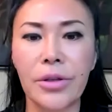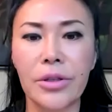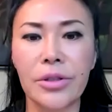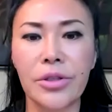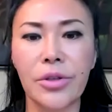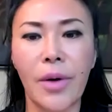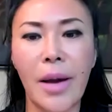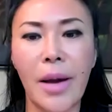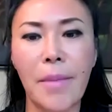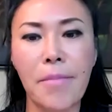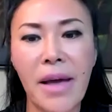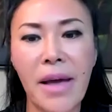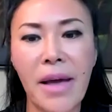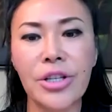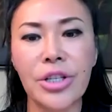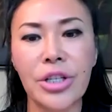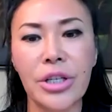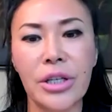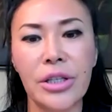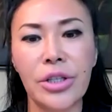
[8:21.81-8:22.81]
So I
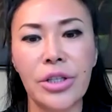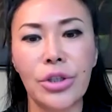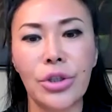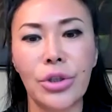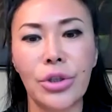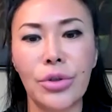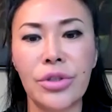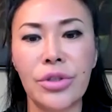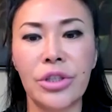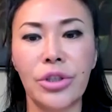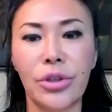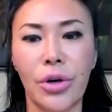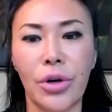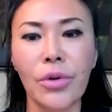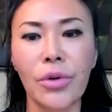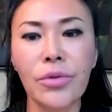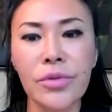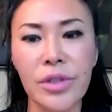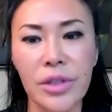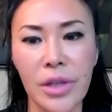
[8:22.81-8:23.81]
mentioned using your
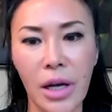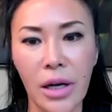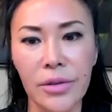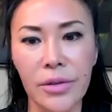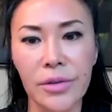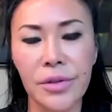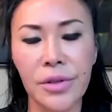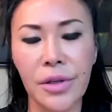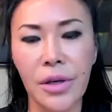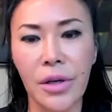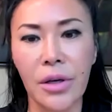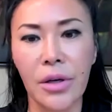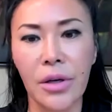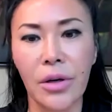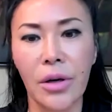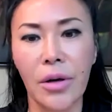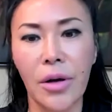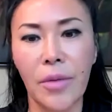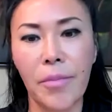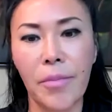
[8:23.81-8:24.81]
own cells
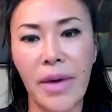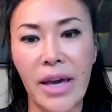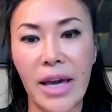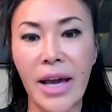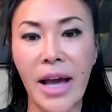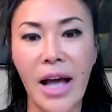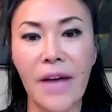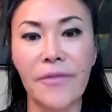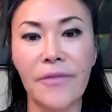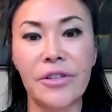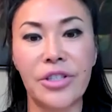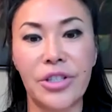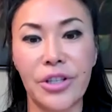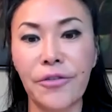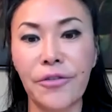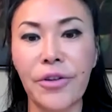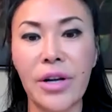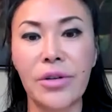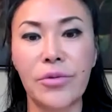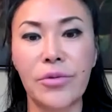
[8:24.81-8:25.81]
may have a
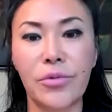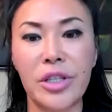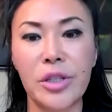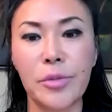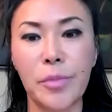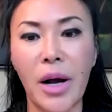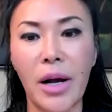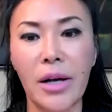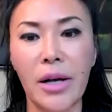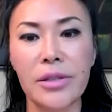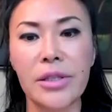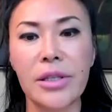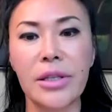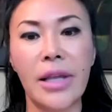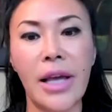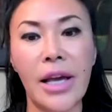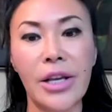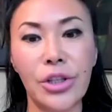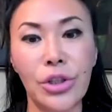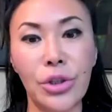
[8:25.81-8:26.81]
different response
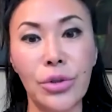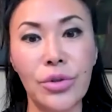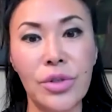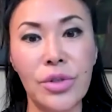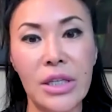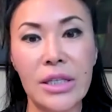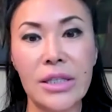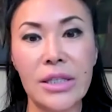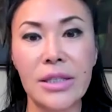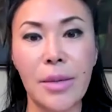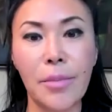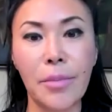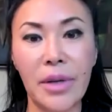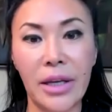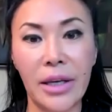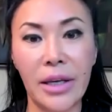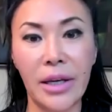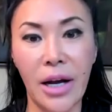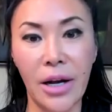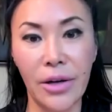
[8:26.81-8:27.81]
than using
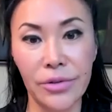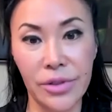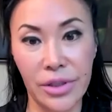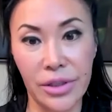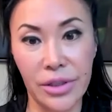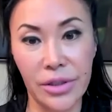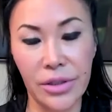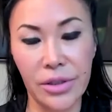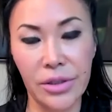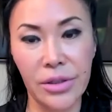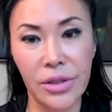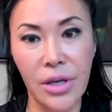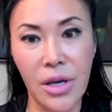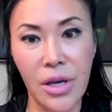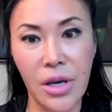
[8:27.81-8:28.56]
somebody else's.